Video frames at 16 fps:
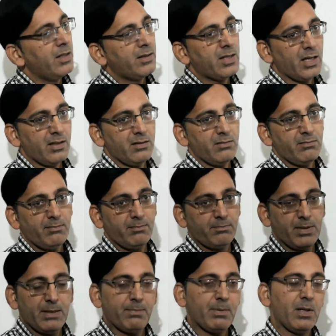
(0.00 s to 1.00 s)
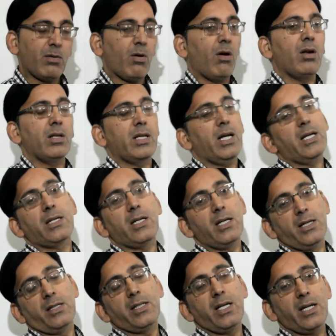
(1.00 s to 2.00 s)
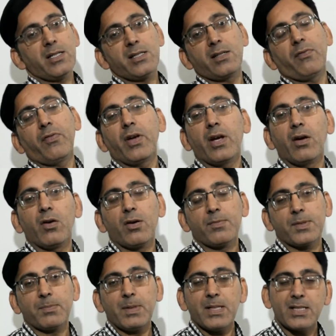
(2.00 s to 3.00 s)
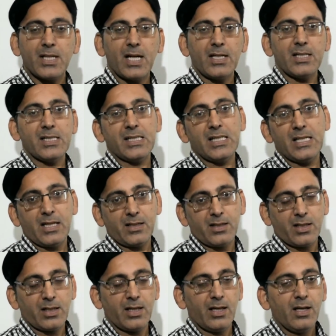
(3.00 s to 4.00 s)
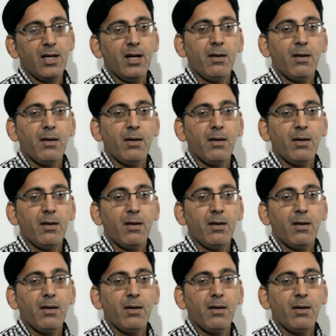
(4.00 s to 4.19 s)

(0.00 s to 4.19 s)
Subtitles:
then people call that there's a figure of speech that is Synecdoche.